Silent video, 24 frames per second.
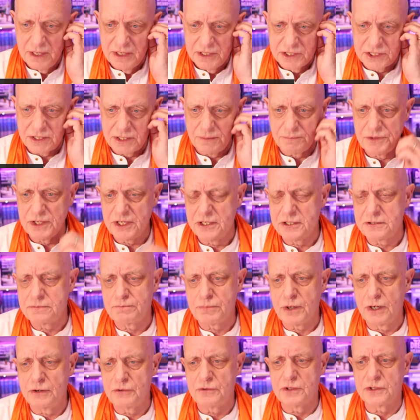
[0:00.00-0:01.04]
Something is
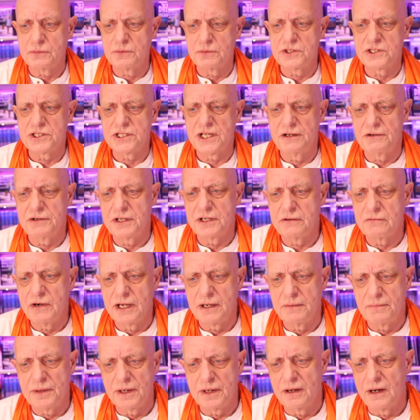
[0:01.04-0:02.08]
brokered with Saudi
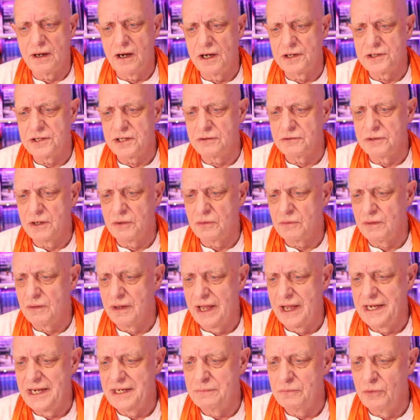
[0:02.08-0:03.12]
Arabia. I don't know
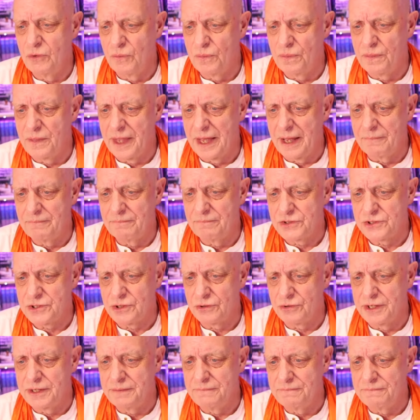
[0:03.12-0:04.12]
any more than that. Sorry.